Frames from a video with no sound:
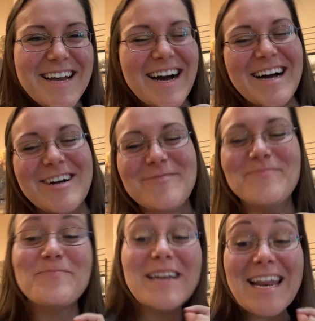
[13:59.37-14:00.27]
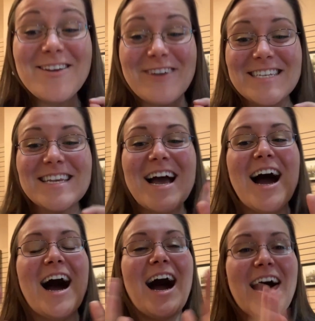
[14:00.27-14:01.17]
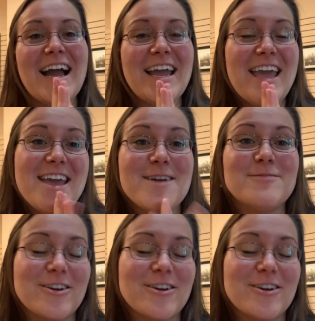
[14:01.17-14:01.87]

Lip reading: But anyways, I am Dr.